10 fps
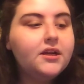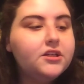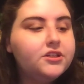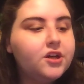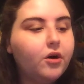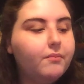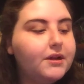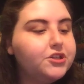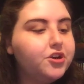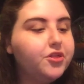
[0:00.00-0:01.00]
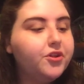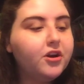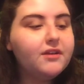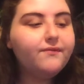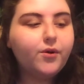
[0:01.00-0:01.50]
So measure
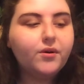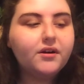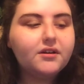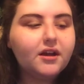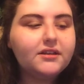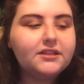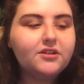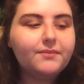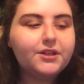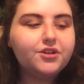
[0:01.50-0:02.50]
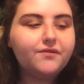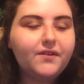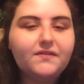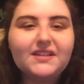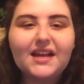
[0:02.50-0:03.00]
34 until measure
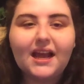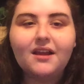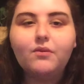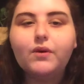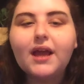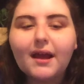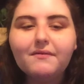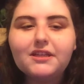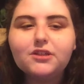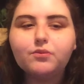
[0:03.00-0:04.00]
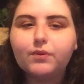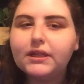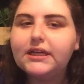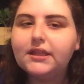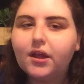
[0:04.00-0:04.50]
58, we have these
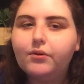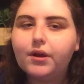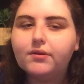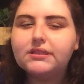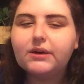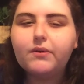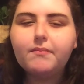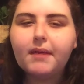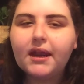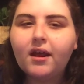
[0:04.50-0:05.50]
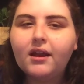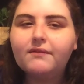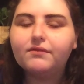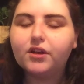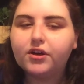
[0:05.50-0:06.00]
really low notes that we may not
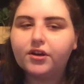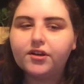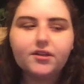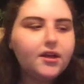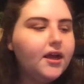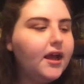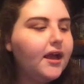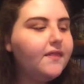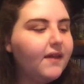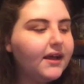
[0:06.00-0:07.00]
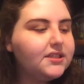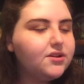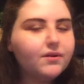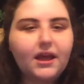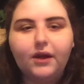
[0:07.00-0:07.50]
have learned, and that's
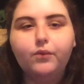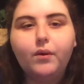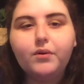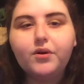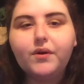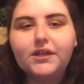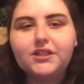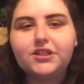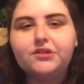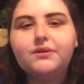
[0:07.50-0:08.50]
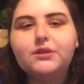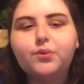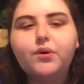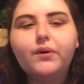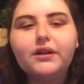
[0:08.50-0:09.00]
okay. What we're going to do is
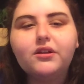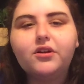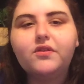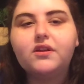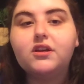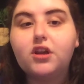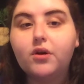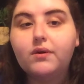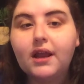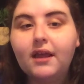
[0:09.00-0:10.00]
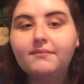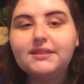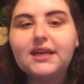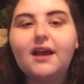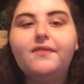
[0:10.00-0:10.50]
we're going to learn the note
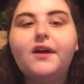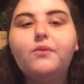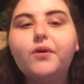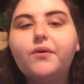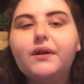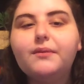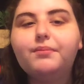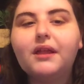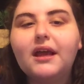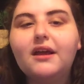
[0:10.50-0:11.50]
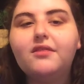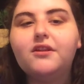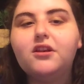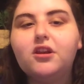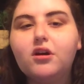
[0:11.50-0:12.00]
names, and then we're going to play the
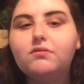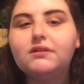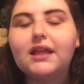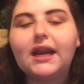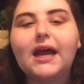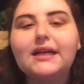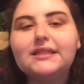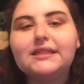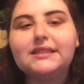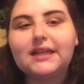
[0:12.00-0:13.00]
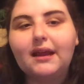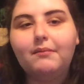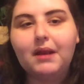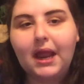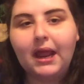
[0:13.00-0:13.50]
note that has the
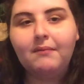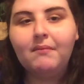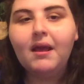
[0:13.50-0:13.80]
same name